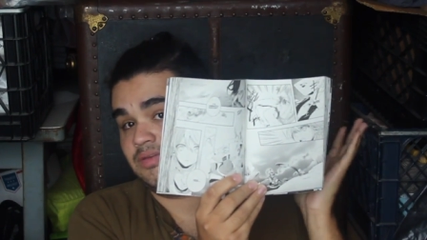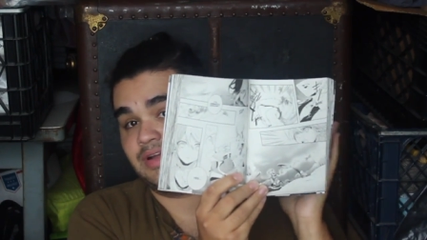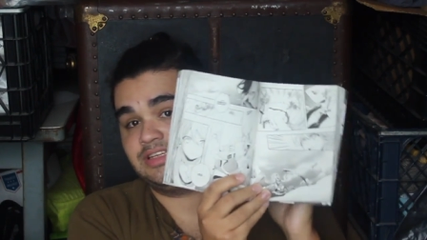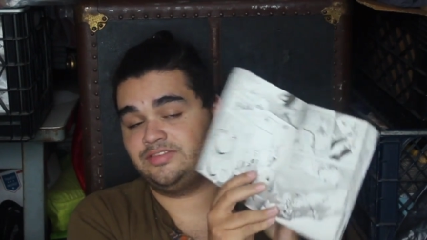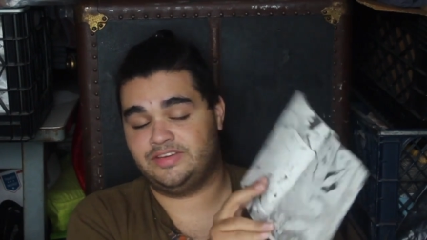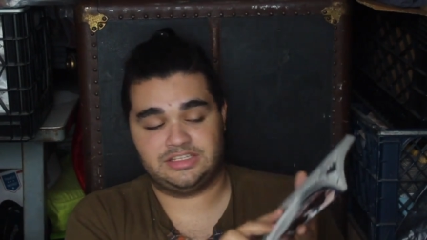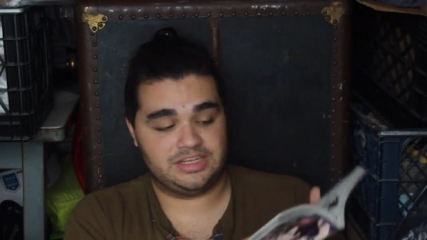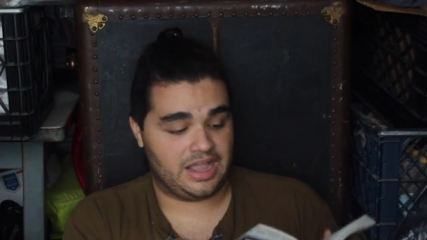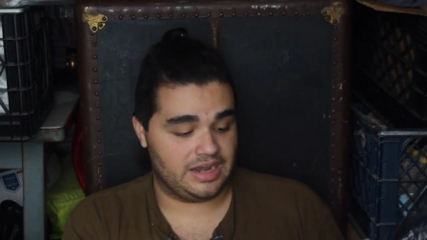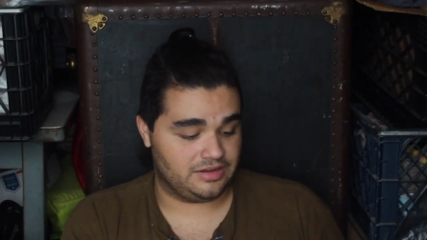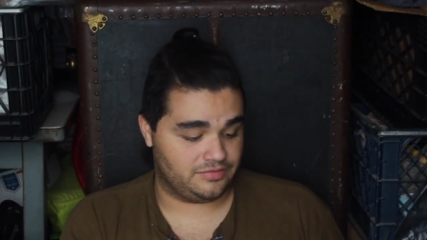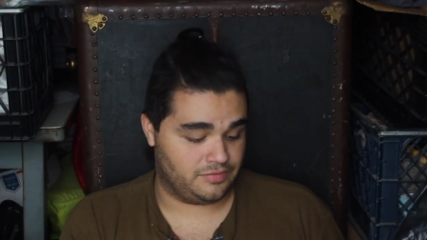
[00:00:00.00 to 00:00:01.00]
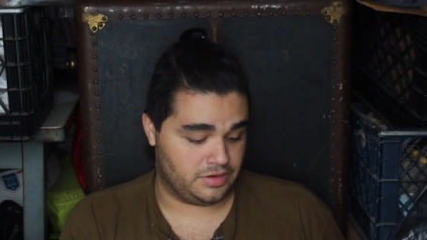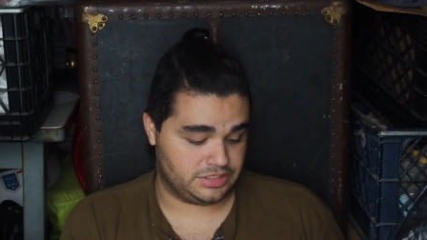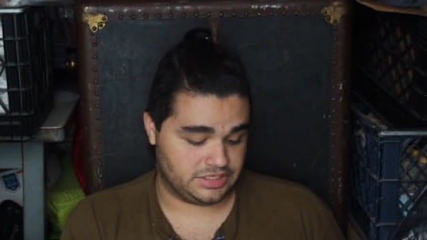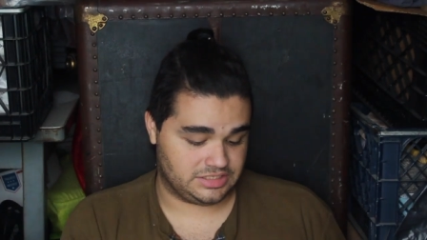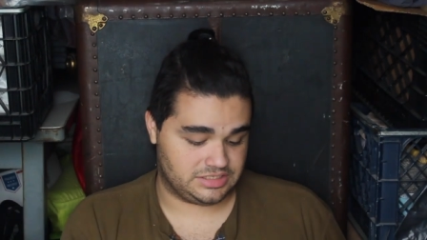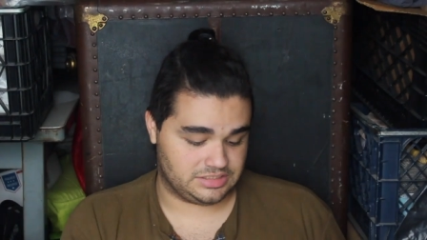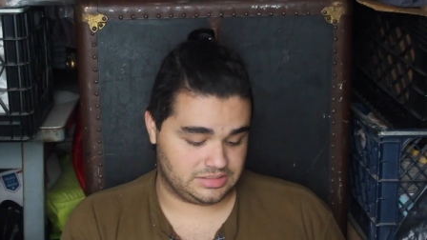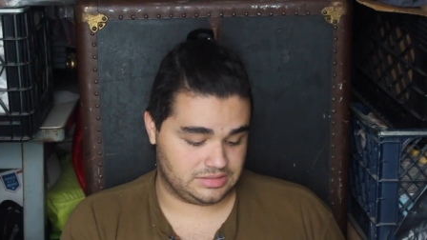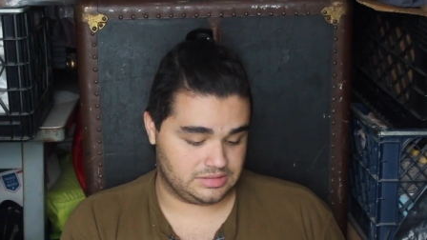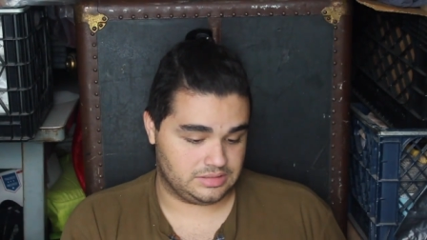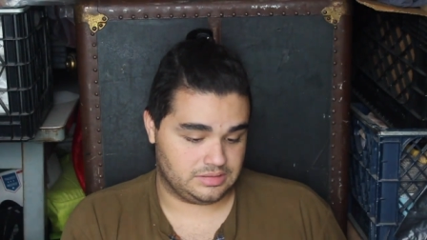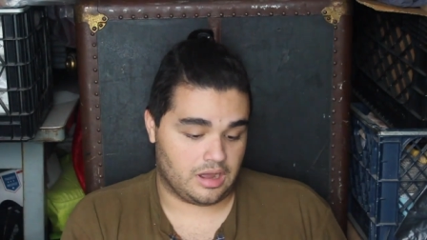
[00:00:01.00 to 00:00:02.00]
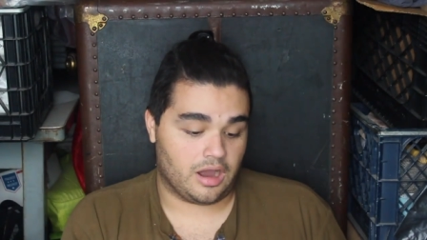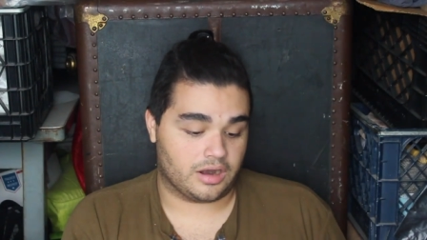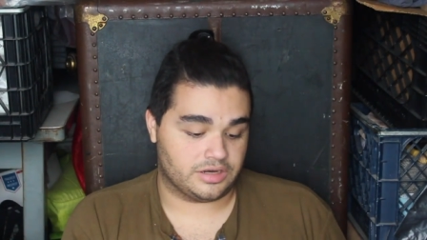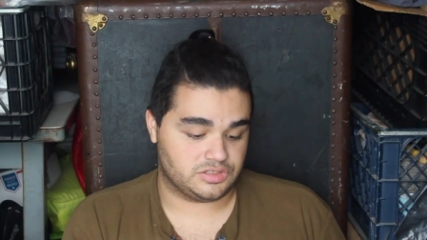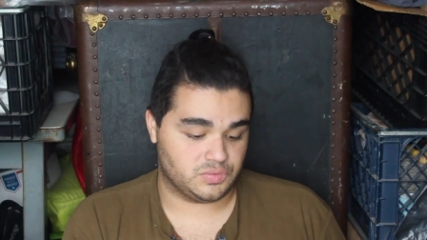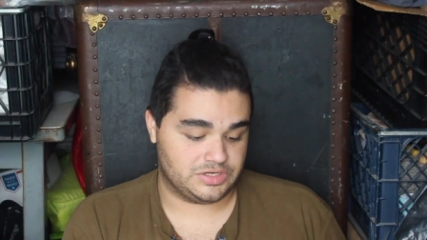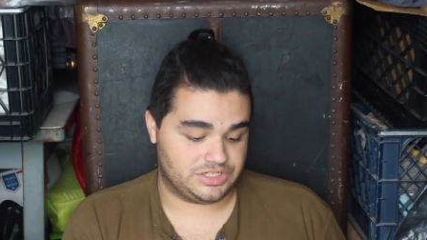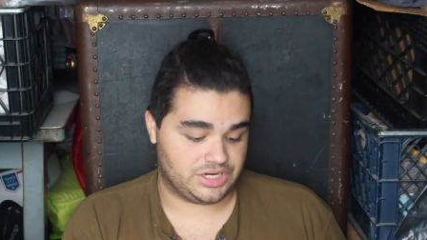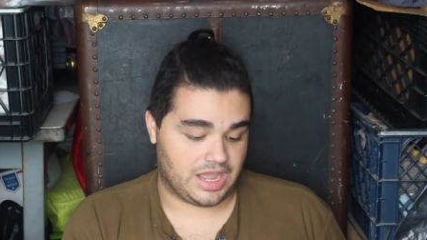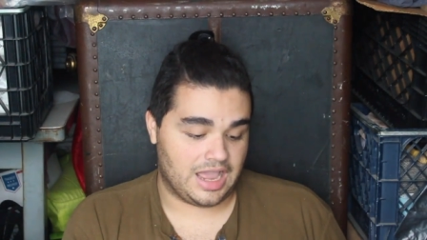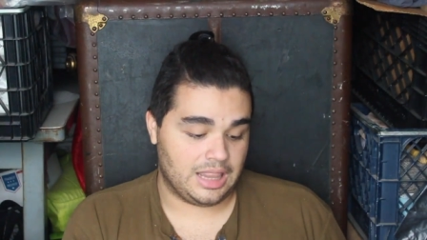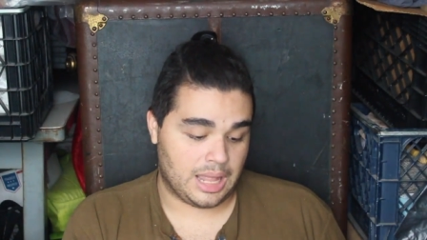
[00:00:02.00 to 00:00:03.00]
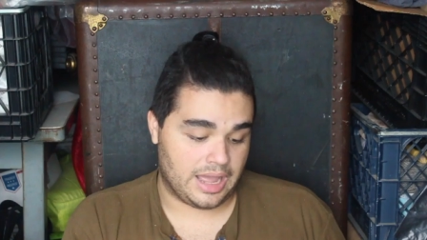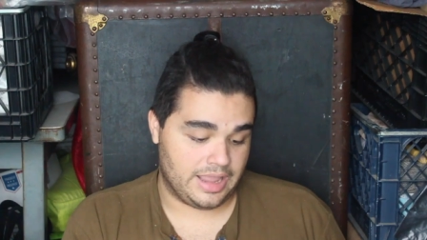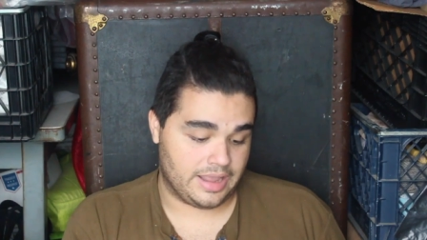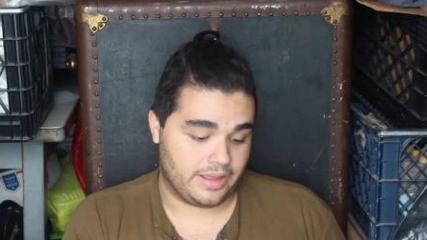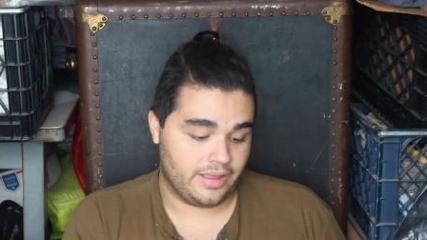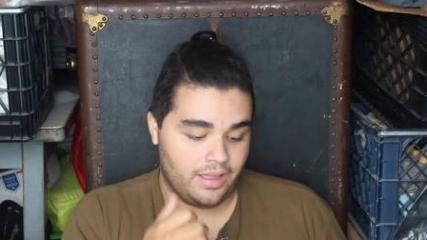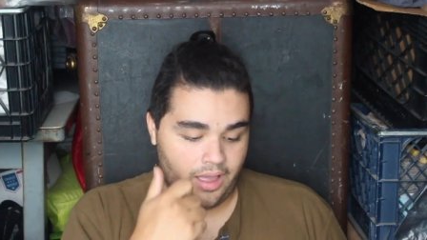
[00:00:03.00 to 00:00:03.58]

the rest of it's kind of just art, which I like.